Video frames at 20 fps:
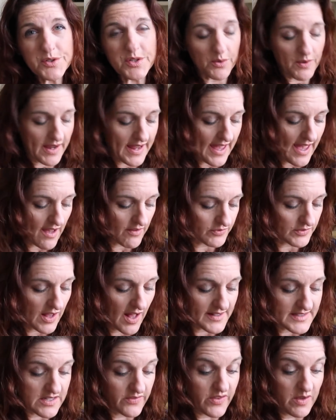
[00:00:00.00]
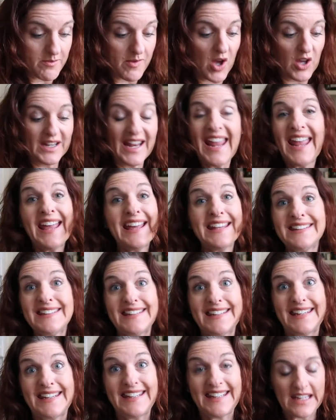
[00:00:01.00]
so I have lots of them on hand
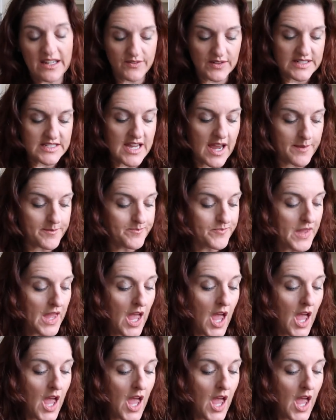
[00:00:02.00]
at any given time.